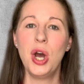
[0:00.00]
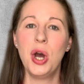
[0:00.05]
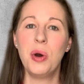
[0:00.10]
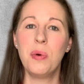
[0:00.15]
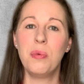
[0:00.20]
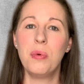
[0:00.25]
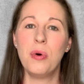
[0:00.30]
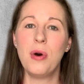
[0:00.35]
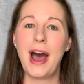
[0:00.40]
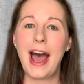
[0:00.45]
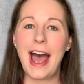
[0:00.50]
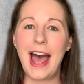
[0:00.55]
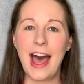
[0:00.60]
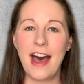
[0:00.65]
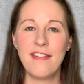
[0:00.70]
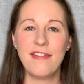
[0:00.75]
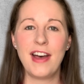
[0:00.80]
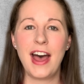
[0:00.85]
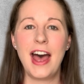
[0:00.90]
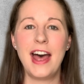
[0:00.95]
will
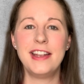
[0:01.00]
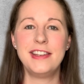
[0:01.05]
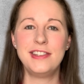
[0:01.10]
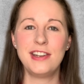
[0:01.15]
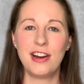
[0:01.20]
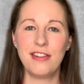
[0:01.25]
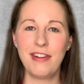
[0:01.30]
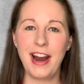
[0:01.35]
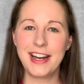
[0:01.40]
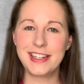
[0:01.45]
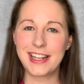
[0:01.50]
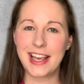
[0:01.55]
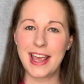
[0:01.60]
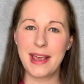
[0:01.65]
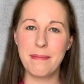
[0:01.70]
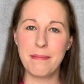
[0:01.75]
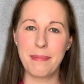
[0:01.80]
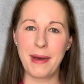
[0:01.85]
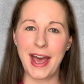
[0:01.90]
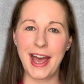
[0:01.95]
have a direct
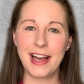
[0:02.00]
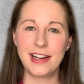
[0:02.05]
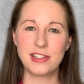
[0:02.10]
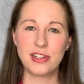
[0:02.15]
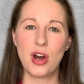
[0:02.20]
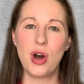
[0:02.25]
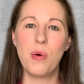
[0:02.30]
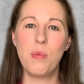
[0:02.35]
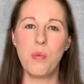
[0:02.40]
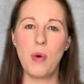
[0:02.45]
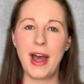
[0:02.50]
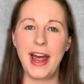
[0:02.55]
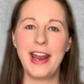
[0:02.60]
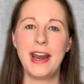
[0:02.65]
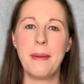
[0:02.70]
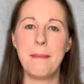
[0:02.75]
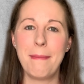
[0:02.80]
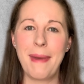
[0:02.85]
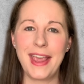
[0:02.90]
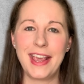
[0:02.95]
impact on when
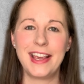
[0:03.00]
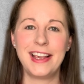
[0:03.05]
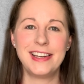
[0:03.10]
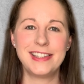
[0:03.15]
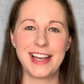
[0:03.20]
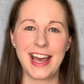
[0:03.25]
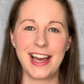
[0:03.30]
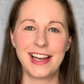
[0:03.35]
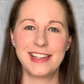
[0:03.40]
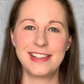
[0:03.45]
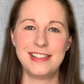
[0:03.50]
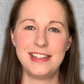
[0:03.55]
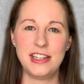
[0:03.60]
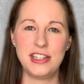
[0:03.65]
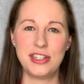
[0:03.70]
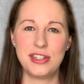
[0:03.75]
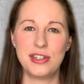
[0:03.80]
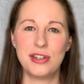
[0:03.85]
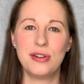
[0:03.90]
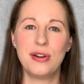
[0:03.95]
Making Tax
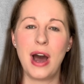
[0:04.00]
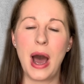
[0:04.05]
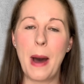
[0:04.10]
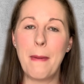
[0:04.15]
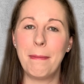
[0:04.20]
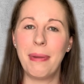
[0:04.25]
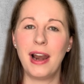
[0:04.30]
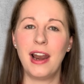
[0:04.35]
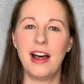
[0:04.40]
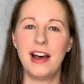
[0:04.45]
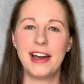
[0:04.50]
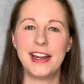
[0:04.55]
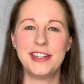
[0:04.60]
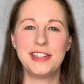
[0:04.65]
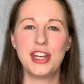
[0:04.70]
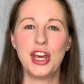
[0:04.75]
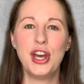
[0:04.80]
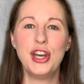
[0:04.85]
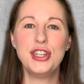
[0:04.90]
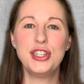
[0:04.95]
Digital applies
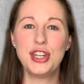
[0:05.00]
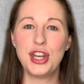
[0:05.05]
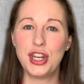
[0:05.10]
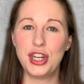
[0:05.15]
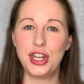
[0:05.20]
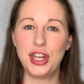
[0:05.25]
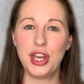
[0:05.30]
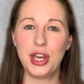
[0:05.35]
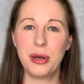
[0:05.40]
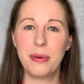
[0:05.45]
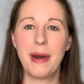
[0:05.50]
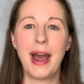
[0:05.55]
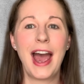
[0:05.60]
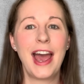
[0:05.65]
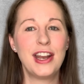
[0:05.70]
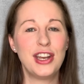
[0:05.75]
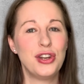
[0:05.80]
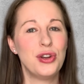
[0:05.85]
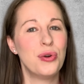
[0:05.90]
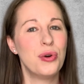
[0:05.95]
to you
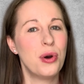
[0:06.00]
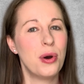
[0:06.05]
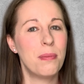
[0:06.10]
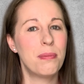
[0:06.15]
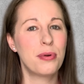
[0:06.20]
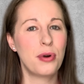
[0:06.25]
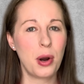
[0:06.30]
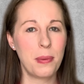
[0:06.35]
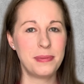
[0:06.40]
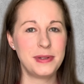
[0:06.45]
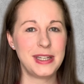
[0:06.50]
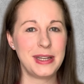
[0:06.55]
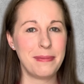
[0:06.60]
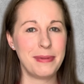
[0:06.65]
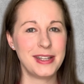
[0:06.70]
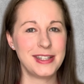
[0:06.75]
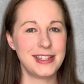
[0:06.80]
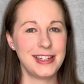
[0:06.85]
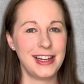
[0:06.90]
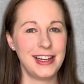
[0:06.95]
and your property
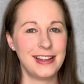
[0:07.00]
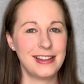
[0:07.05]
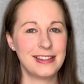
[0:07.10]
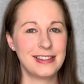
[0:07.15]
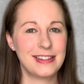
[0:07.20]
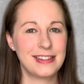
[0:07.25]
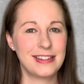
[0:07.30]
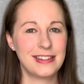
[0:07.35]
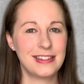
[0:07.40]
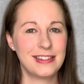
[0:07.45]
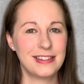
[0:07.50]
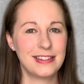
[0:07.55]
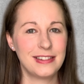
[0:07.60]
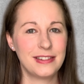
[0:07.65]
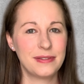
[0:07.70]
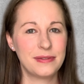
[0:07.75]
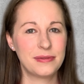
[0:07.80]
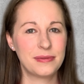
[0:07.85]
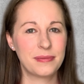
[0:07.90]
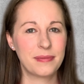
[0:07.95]
business.
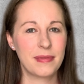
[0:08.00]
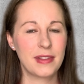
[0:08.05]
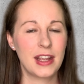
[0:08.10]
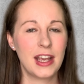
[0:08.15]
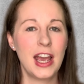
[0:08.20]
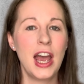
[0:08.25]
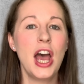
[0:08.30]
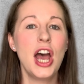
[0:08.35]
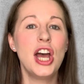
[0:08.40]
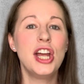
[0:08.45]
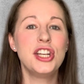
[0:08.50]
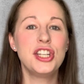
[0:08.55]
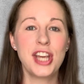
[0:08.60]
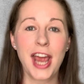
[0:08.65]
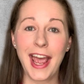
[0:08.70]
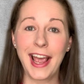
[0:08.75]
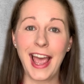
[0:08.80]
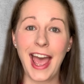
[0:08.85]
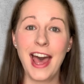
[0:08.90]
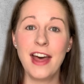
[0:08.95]

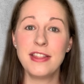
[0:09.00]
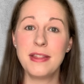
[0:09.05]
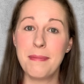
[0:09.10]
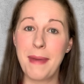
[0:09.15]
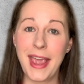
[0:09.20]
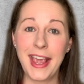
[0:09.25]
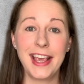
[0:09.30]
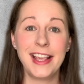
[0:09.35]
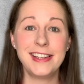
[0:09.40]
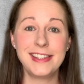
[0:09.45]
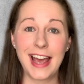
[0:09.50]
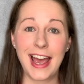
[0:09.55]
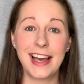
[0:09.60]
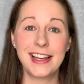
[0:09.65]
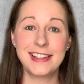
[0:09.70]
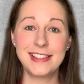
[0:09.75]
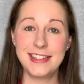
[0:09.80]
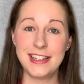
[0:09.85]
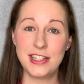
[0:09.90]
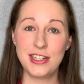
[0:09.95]
Check out the Making Tax
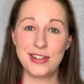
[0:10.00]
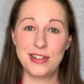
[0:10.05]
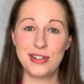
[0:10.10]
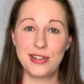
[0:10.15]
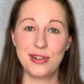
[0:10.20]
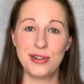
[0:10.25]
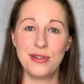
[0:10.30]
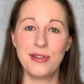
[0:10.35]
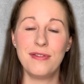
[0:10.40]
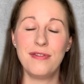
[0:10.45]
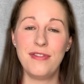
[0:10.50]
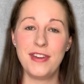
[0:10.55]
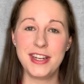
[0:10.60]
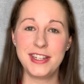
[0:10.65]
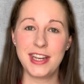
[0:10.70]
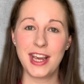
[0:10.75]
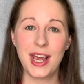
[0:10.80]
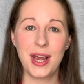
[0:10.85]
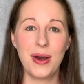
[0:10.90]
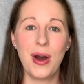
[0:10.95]
Digital
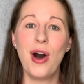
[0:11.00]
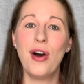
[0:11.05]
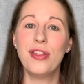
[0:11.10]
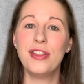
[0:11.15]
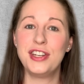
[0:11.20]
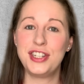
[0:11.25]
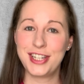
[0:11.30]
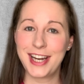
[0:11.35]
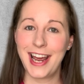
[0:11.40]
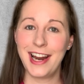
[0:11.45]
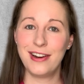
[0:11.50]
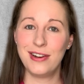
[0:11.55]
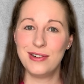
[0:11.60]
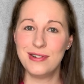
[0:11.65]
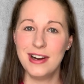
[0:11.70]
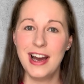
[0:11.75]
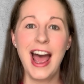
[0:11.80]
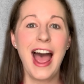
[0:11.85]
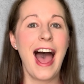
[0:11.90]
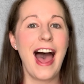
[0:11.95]
video on the channel,
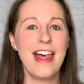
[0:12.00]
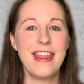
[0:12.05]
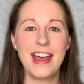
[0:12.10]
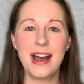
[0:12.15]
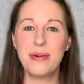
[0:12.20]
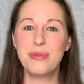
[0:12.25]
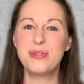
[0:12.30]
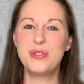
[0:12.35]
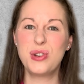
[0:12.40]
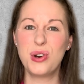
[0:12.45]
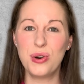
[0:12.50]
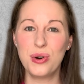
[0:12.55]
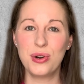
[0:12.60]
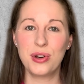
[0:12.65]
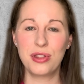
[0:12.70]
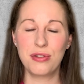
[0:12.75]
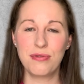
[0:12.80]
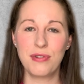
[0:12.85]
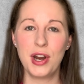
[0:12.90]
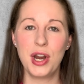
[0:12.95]
and that will talk
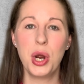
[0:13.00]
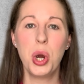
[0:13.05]
through